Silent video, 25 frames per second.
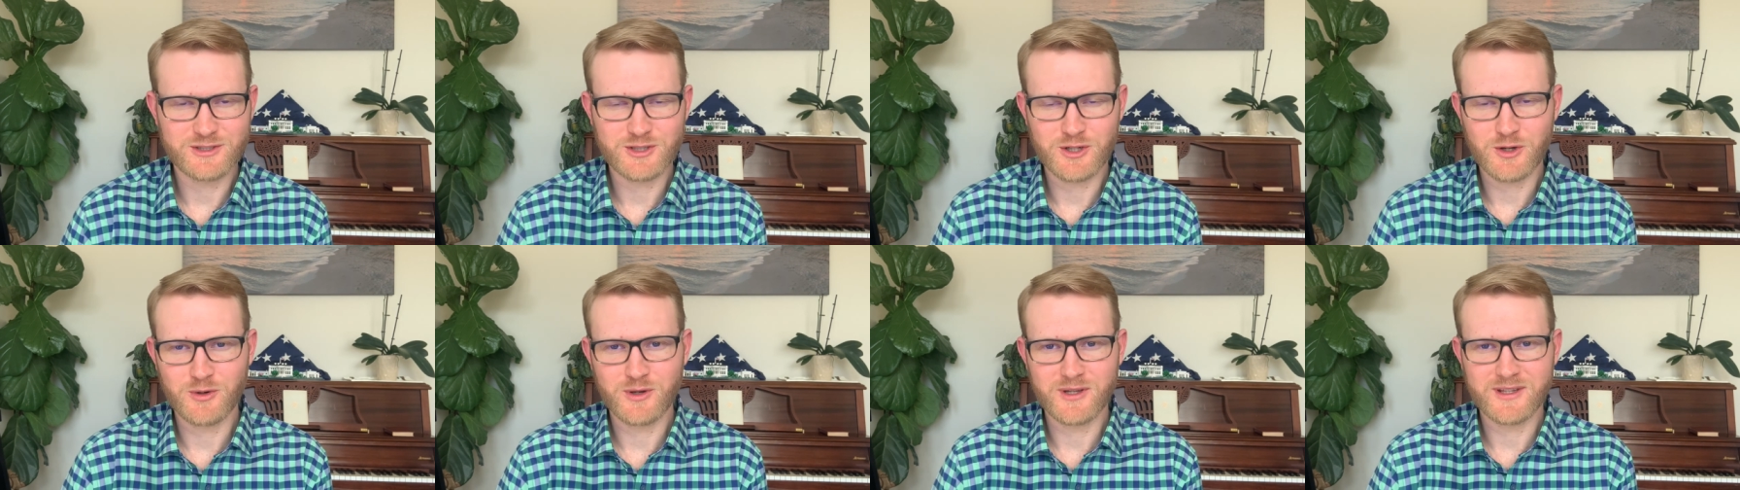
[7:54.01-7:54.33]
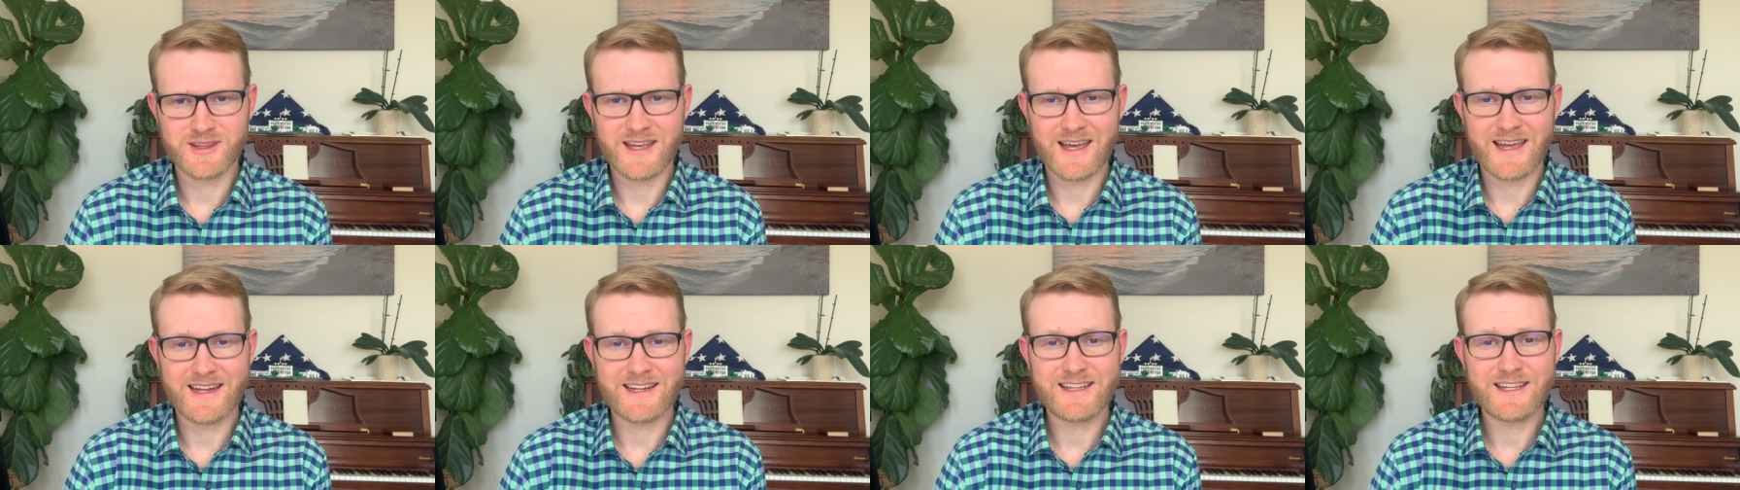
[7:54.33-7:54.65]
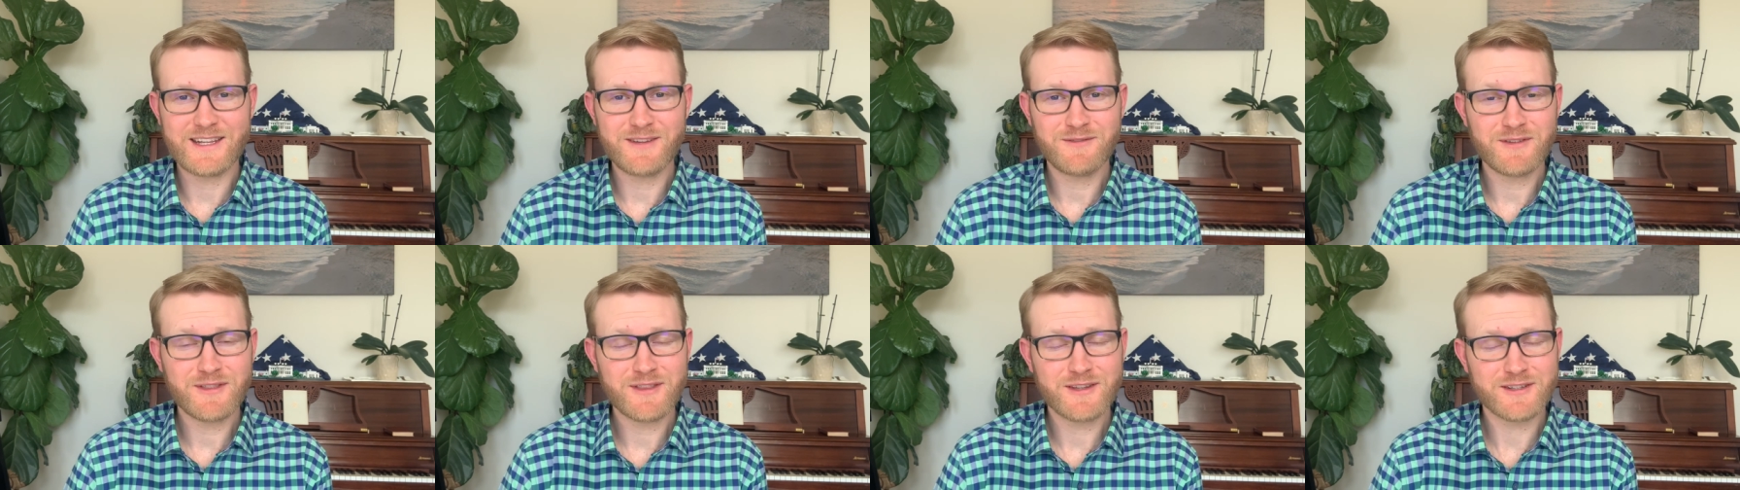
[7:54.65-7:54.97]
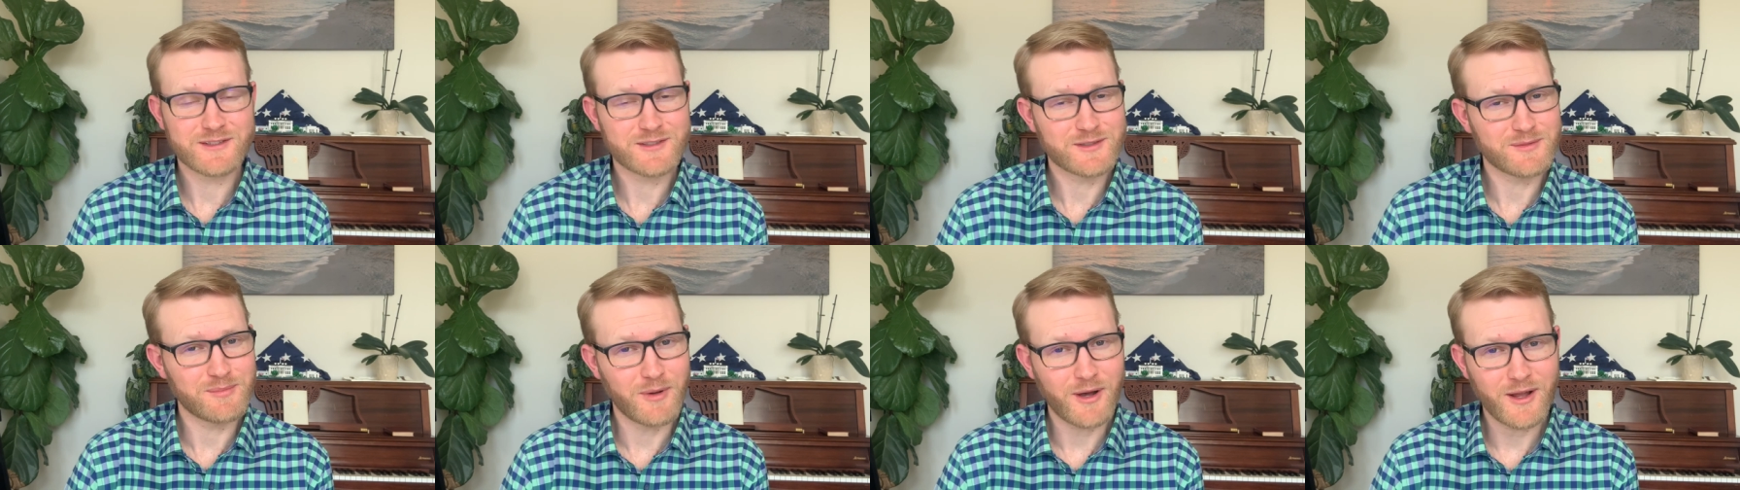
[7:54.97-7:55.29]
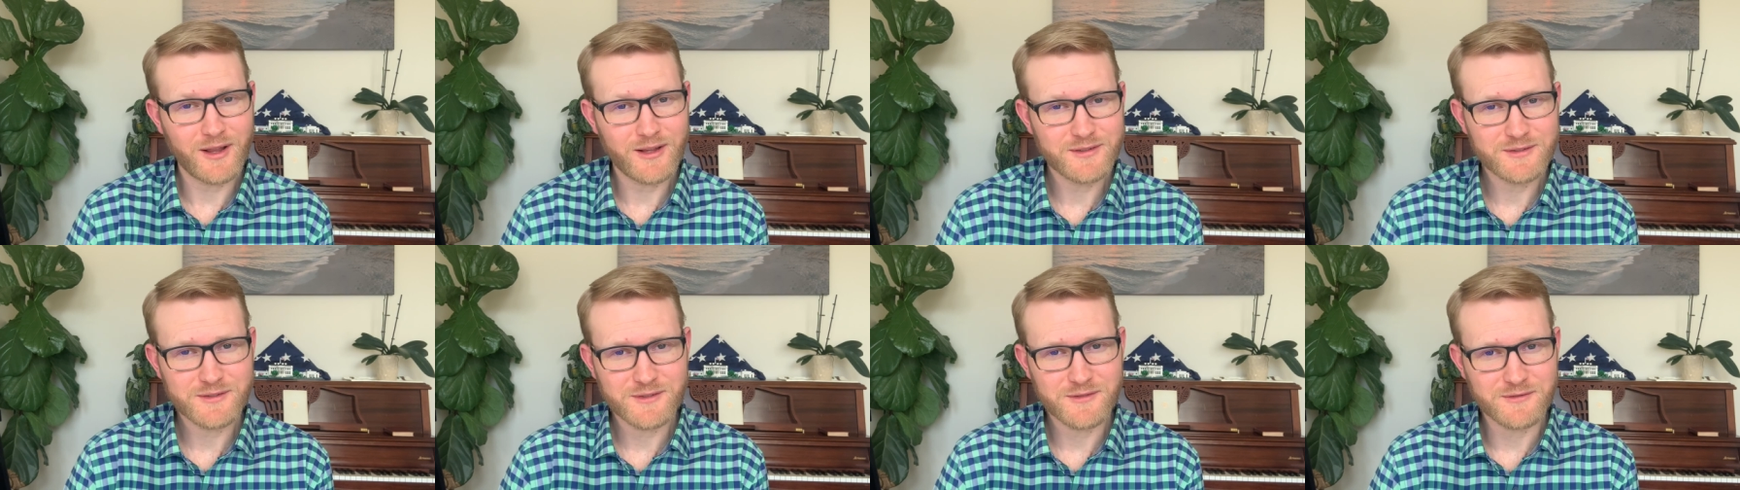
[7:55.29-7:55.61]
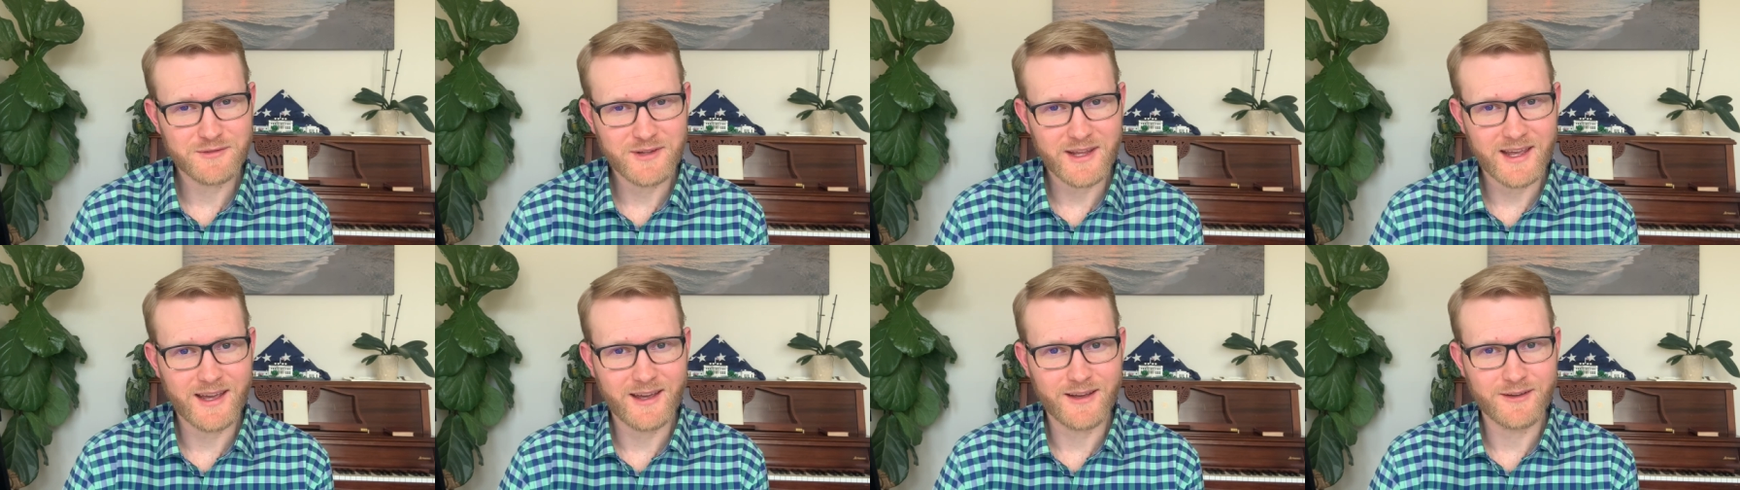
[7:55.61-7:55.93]
showing that even the smallest
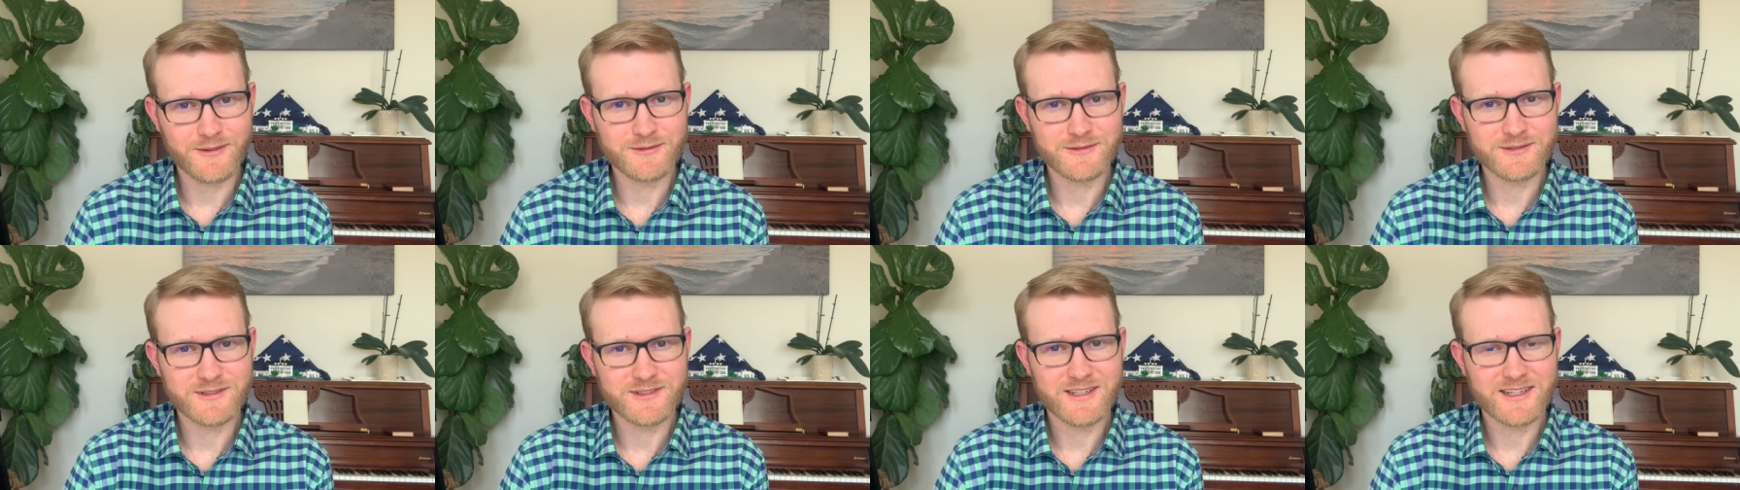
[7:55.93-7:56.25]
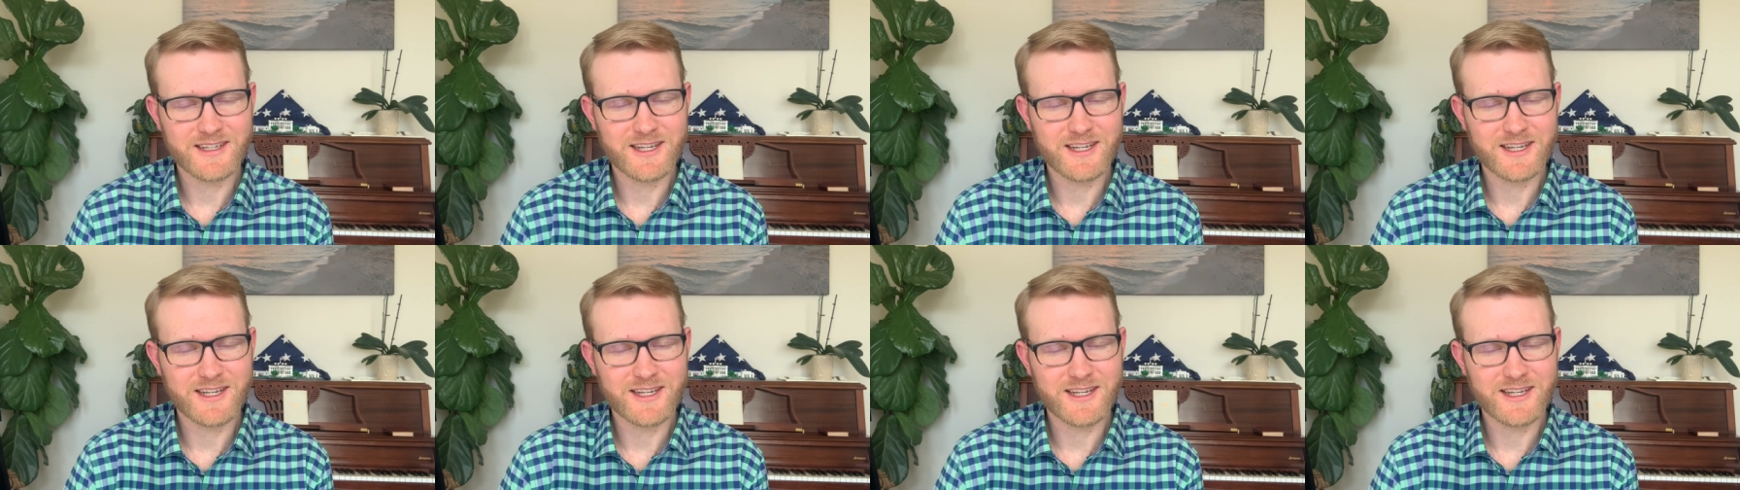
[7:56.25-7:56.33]
of towns